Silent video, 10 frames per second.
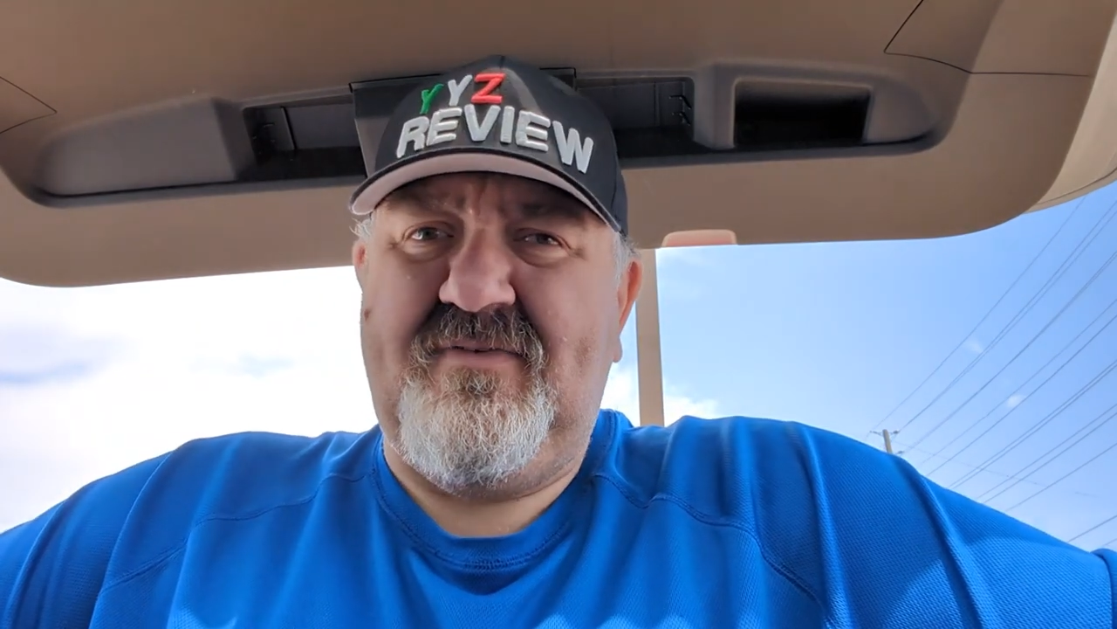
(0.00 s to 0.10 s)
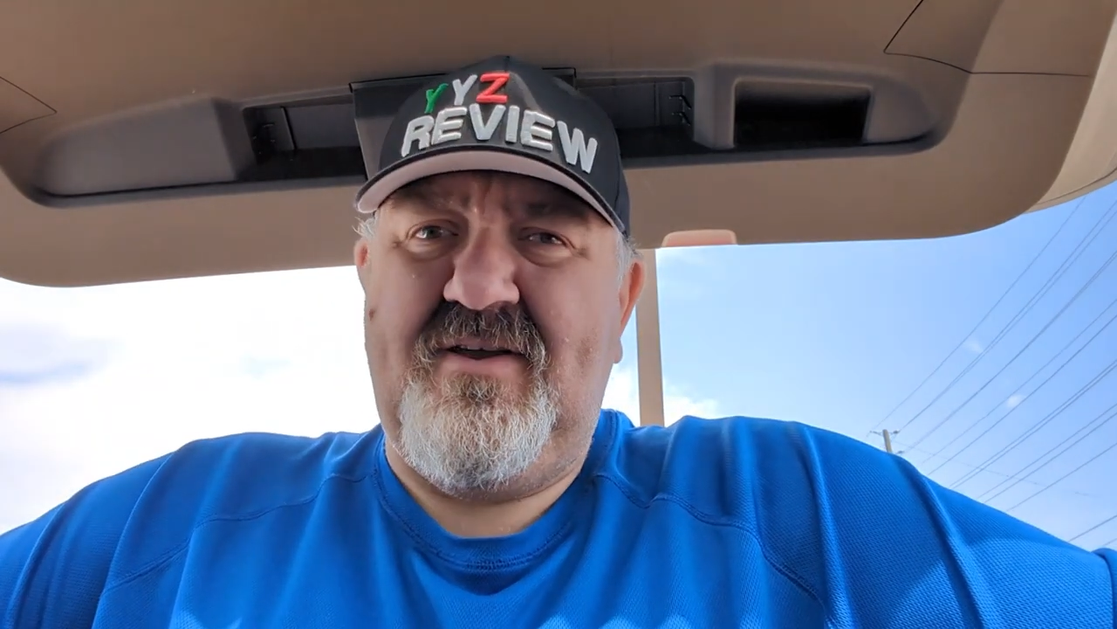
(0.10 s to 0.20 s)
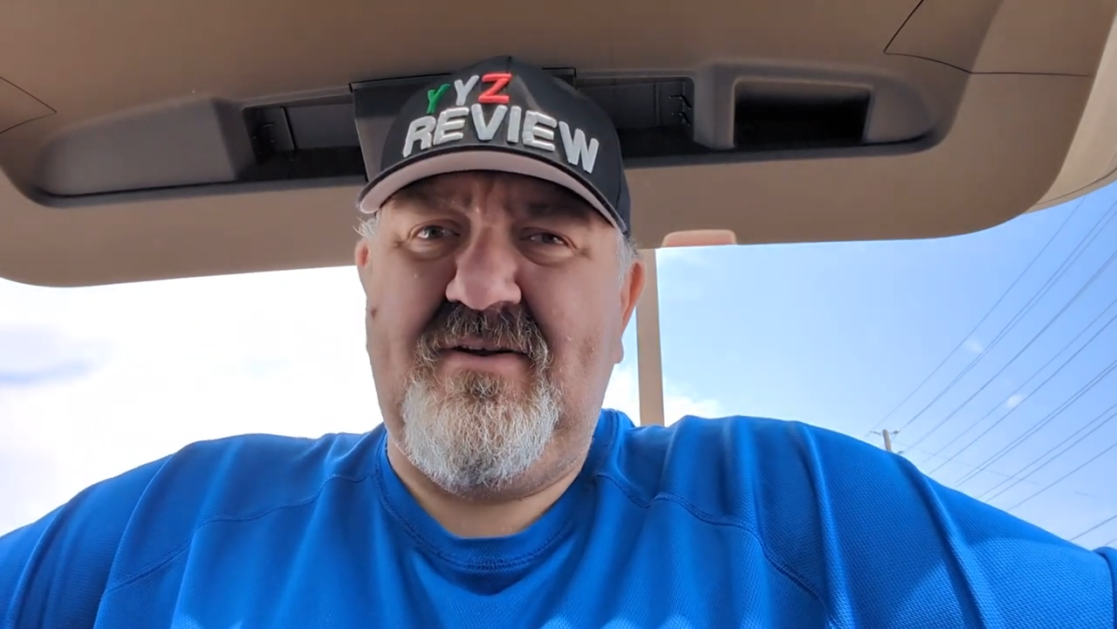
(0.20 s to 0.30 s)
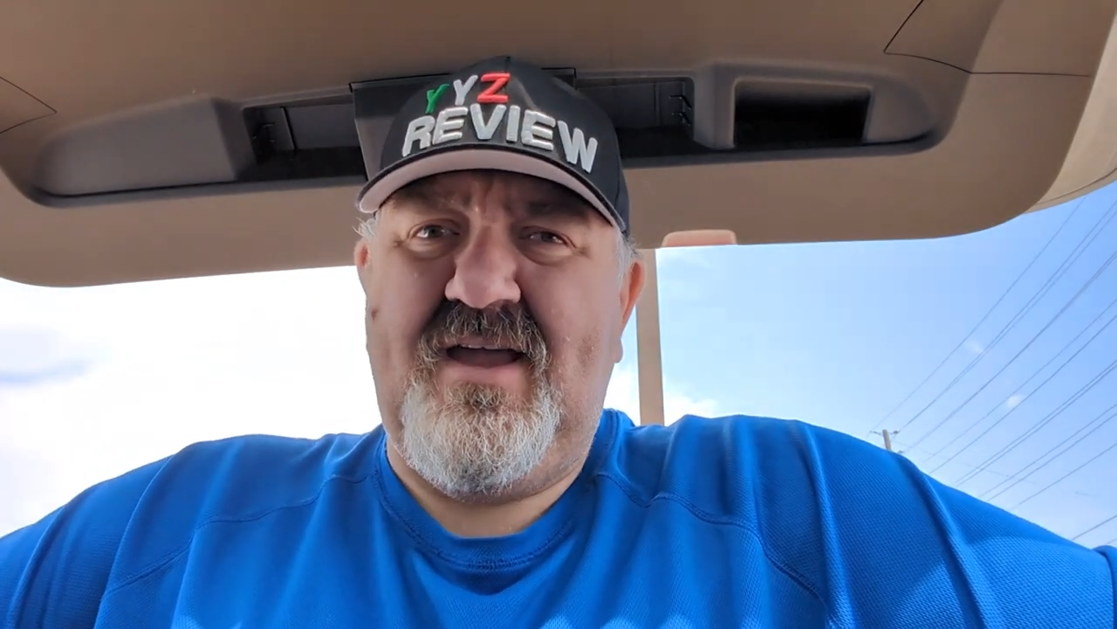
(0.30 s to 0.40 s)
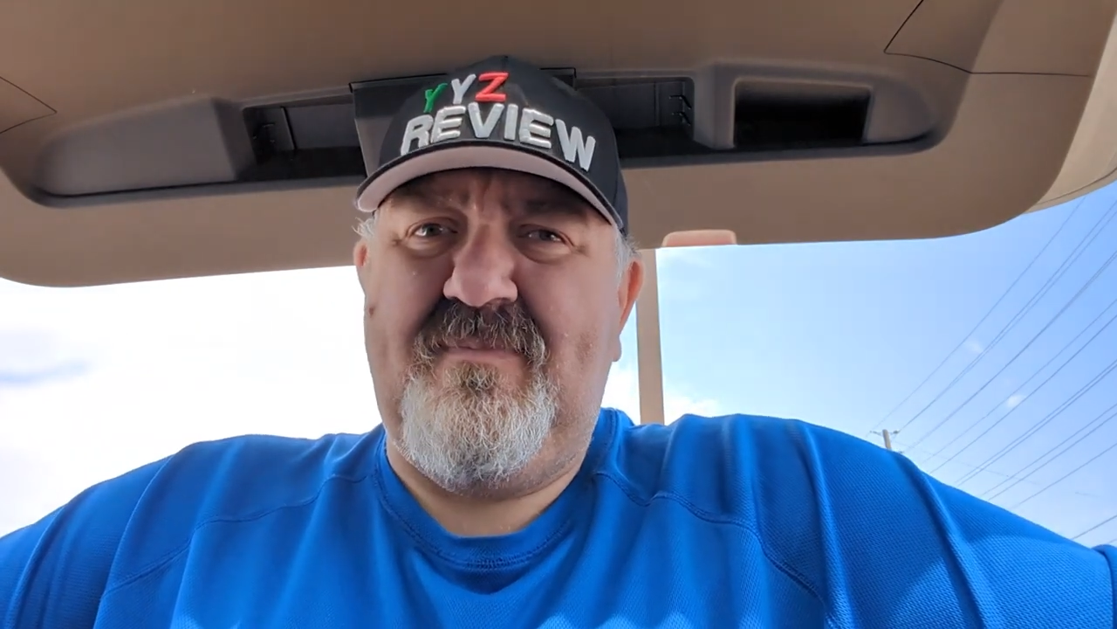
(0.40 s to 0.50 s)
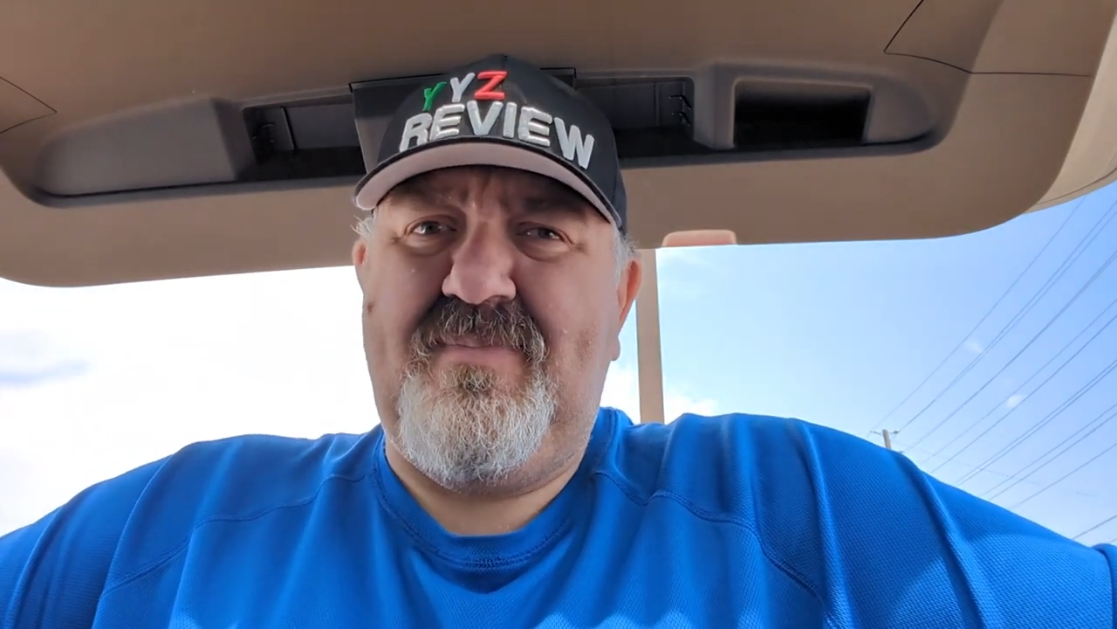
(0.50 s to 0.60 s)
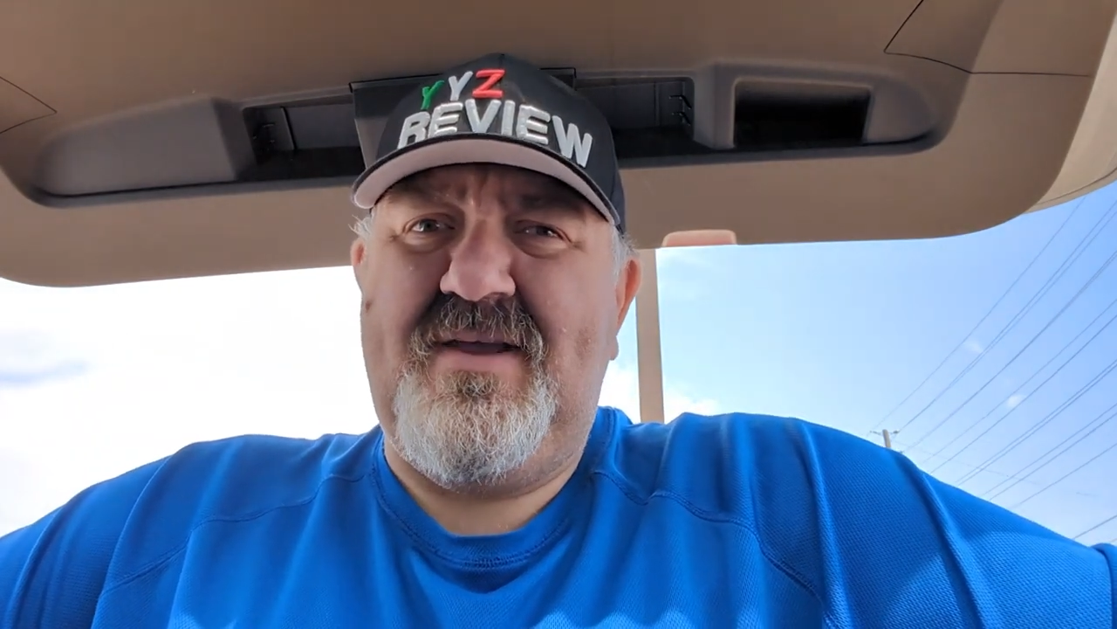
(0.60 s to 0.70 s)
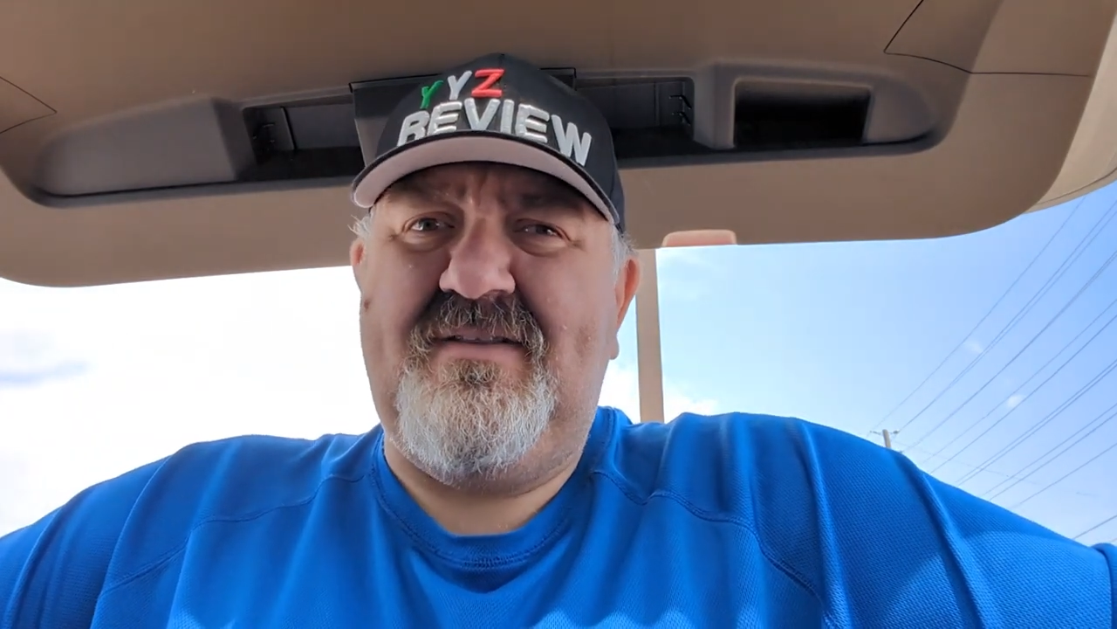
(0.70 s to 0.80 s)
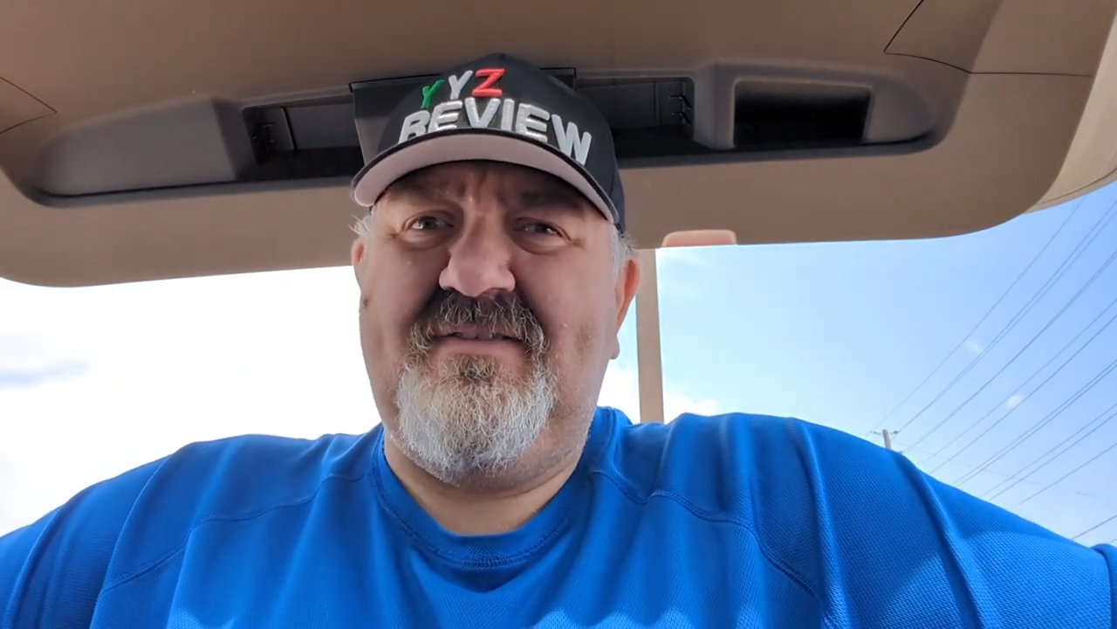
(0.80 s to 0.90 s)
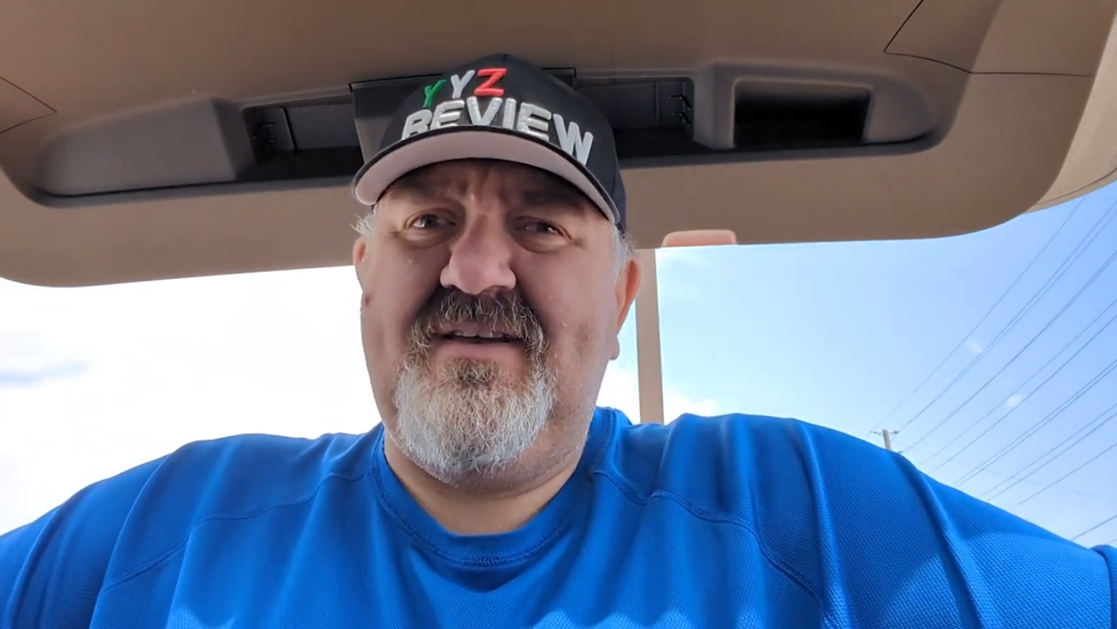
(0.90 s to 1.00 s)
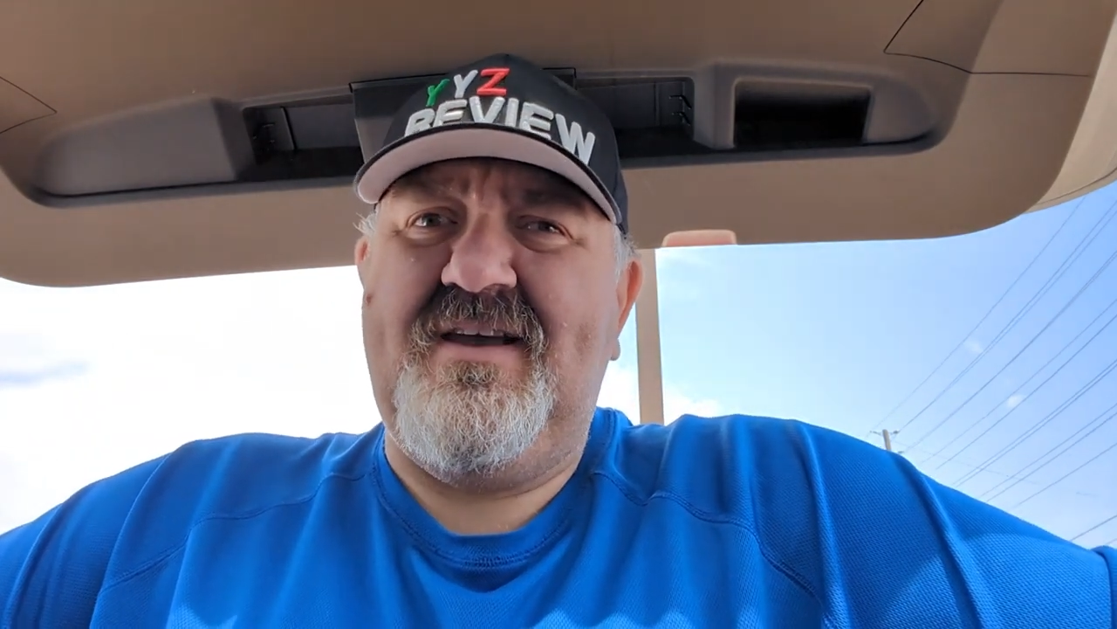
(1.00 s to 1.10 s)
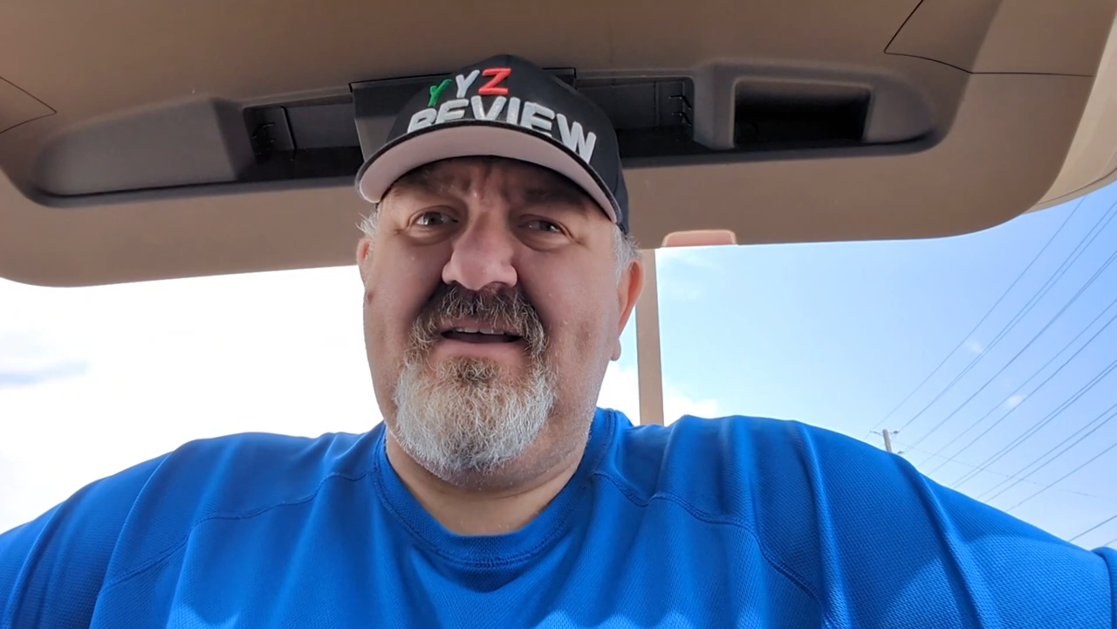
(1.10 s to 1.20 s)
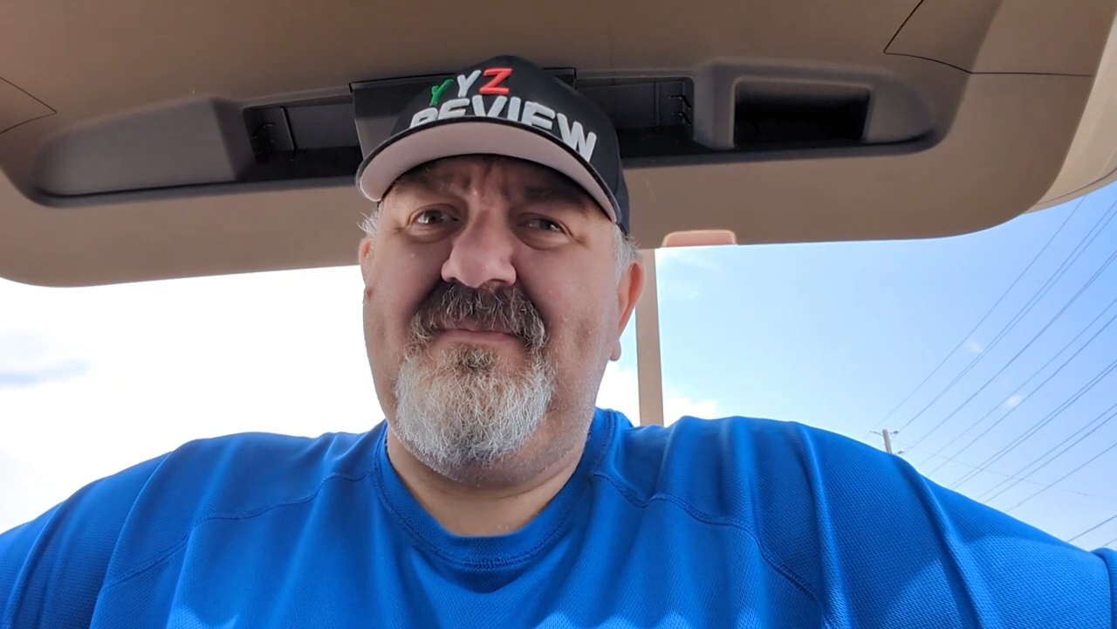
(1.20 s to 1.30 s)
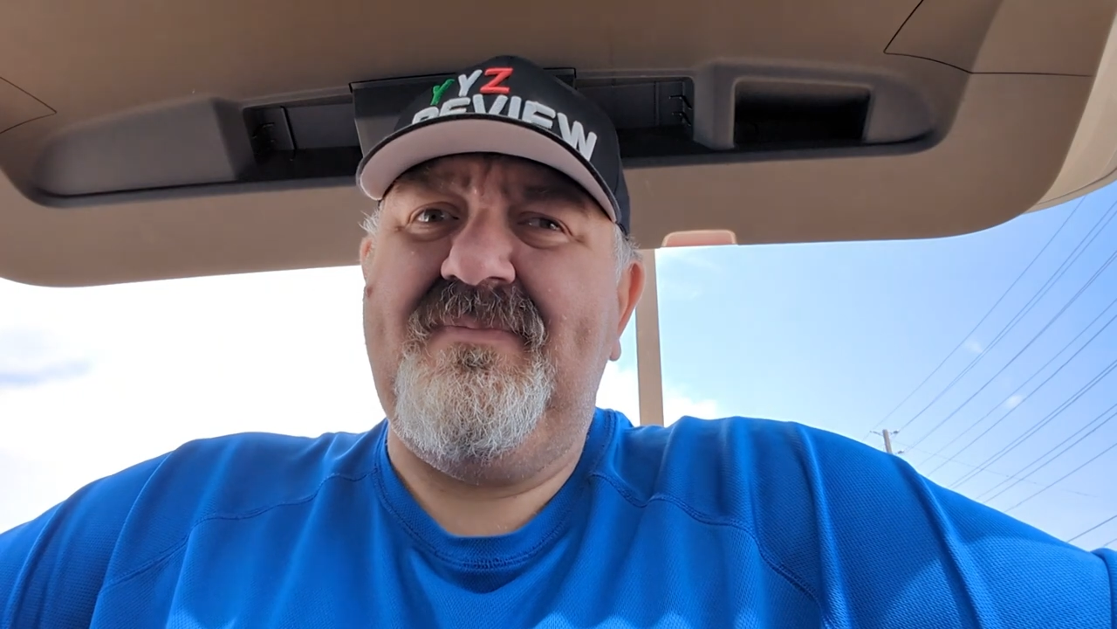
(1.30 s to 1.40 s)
Tailgate Pizza.